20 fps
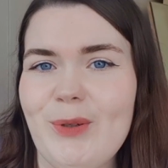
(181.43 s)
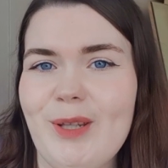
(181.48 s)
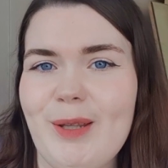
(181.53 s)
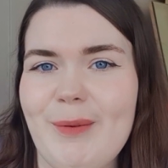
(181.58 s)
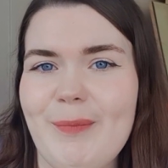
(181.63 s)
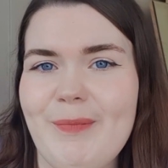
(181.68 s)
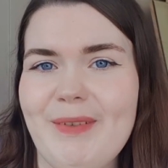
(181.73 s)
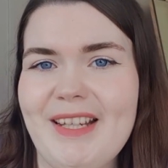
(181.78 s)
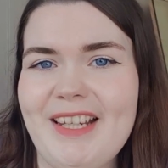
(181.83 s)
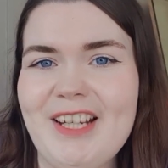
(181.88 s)

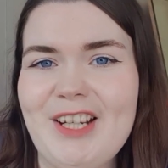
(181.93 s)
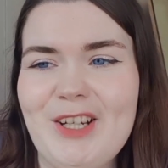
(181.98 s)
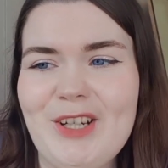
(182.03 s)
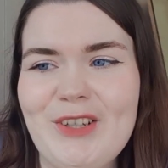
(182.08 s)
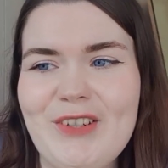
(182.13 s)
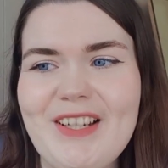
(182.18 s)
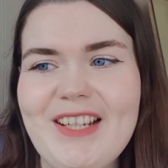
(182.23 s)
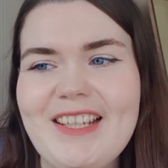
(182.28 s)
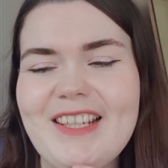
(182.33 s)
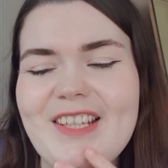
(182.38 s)
them in
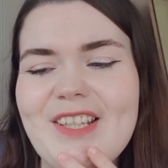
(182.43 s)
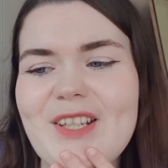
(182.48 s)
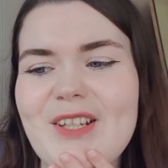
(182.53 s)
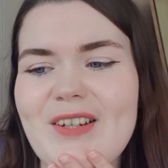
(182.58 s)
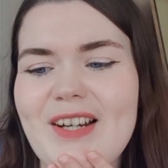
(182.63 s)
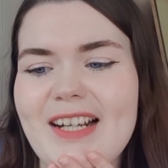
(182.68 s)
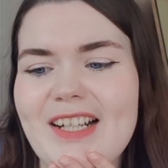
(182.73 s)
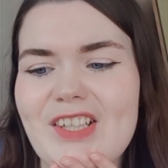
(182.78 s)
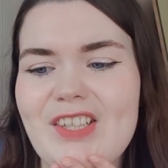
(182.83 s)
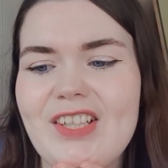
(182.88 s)
Korean, so
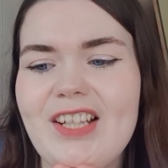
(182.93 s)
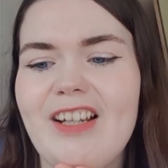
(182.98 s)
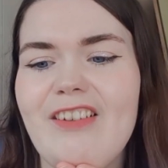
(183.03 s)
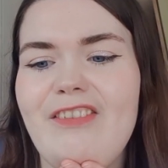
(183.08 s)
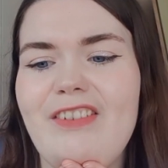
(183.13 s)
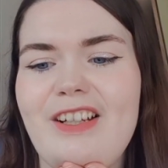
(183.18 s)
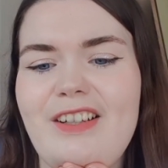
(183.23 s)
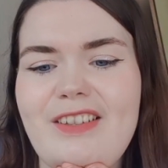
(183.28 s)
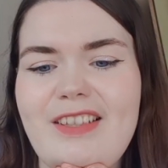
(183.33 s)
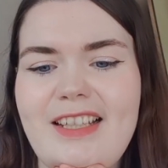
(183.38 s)
actually I
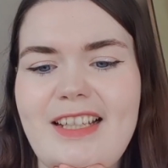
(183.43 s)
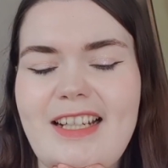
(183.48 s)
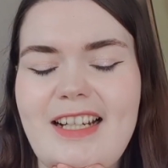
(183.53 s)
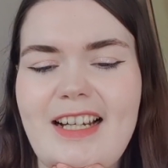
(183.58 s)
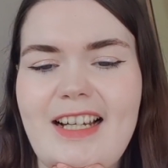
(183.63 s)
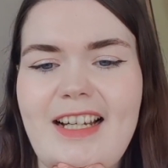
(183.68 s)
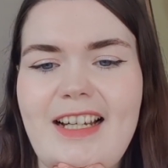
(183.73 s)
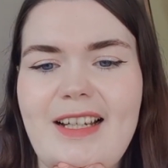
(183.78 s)
found that